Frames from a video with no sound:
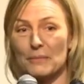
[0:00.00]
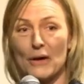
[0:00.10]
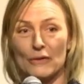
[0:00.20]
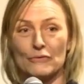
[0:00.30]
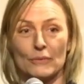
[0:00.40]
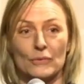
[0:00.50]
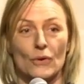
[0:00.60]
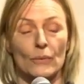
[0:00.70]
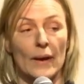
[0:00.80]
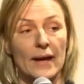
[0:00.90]
apart from
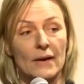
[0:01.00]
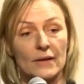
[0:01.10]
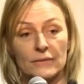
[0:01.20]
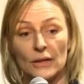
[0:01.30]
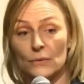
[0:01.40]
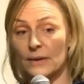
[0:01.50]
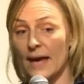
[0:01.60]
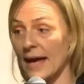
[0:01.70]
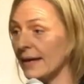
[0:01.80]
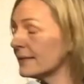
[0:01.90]
Norway, are the
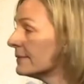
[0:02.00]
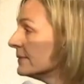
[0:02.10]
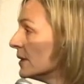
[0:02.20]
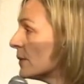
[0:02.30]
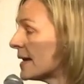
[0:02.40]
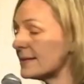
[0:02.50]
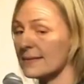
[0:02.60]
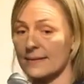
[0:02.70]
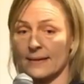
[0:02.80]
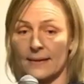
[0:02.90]
UK,
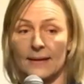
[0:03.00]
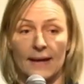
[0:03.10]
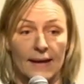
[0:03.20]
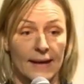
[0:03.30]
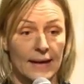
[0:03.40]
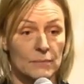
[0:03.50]
US, and